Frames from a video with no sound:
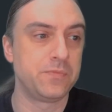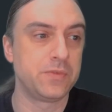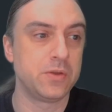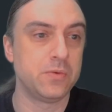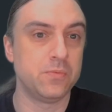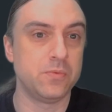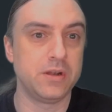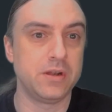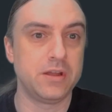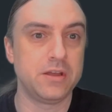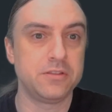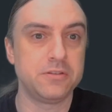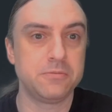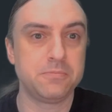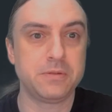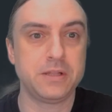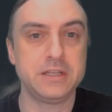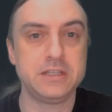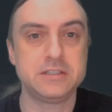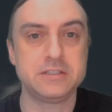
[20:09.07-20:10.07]
What other
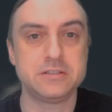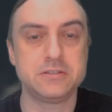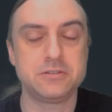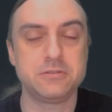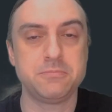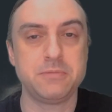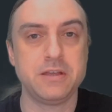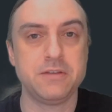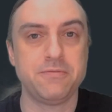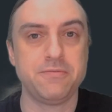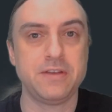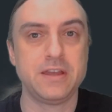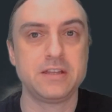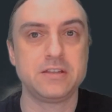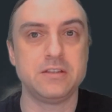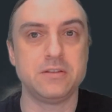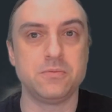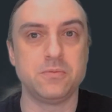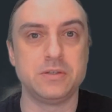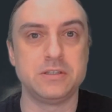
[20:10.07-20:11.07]
places should be
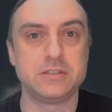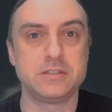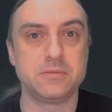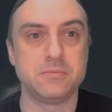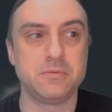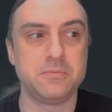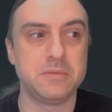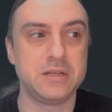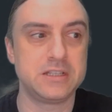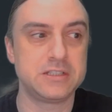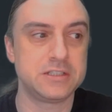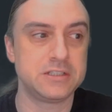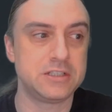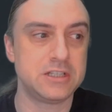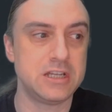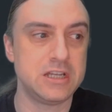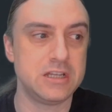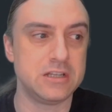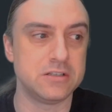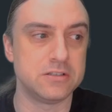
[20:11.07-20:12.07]
affected when someone makes a
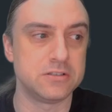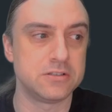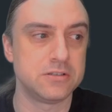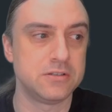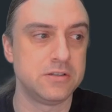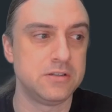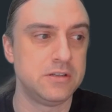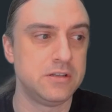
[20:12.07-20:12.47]
change?